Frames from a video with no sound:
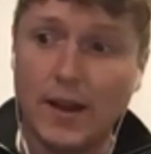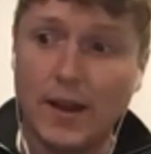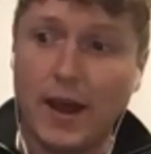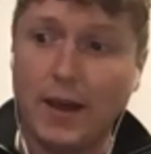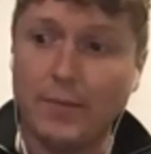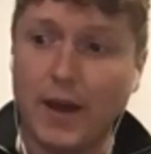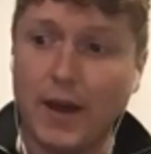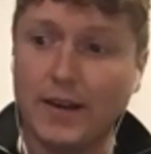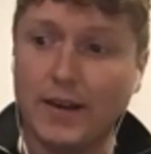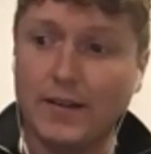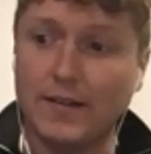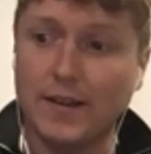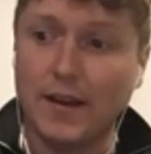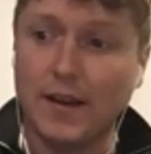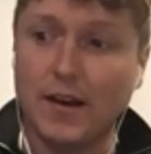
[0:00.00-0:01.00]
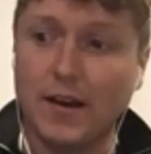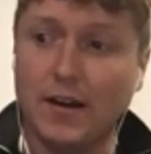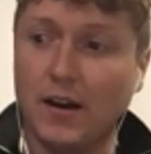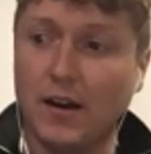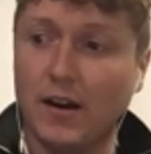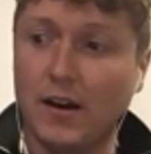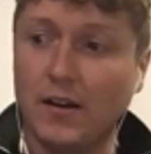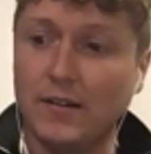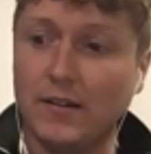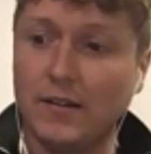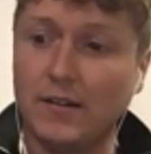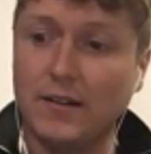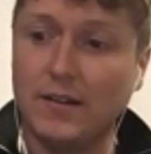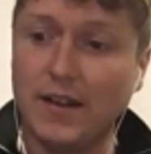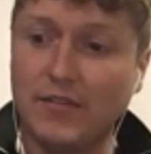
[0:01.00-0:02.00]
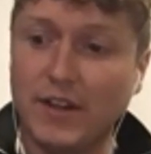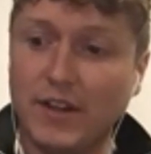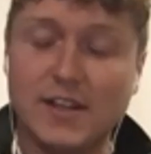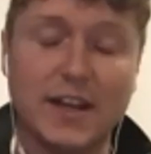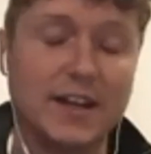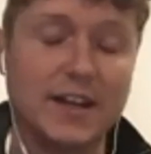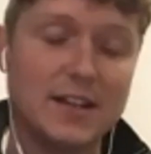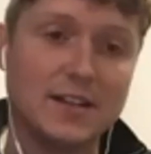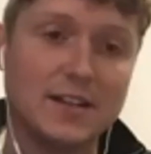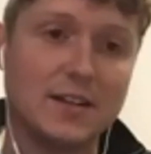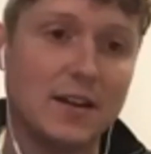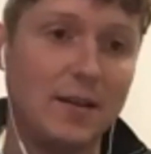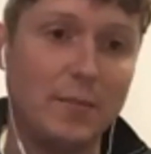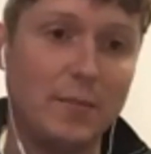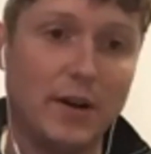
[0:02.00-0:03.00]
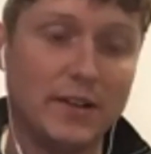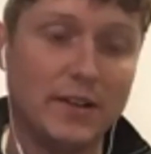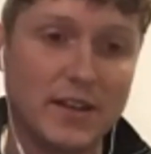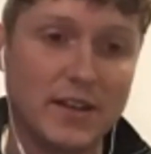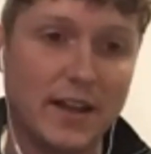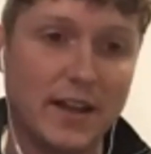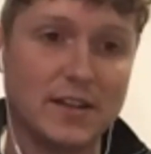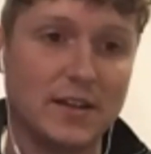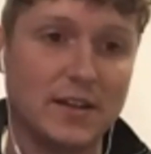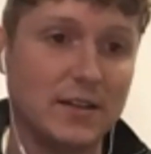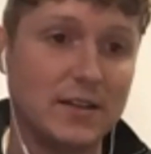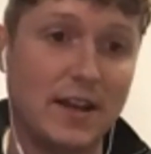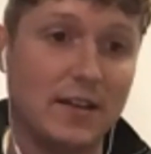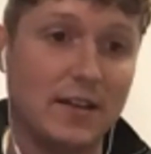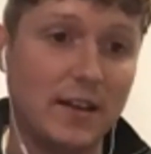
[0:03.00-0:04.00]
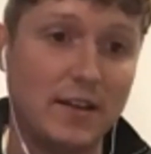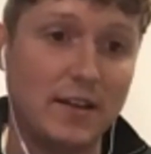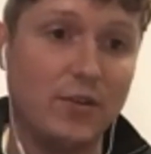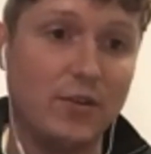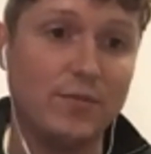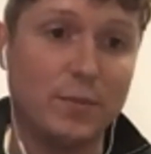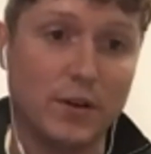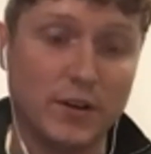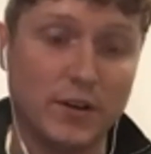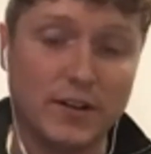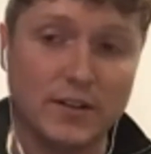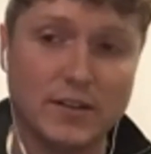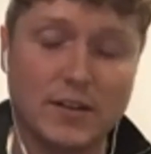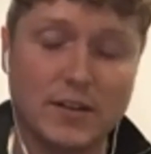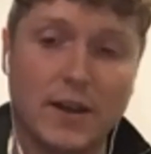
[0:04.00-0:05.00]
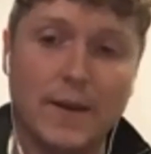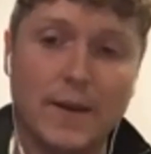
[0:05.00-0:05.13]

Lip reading: and are definitely take a test and learn mindset to how they evolve products.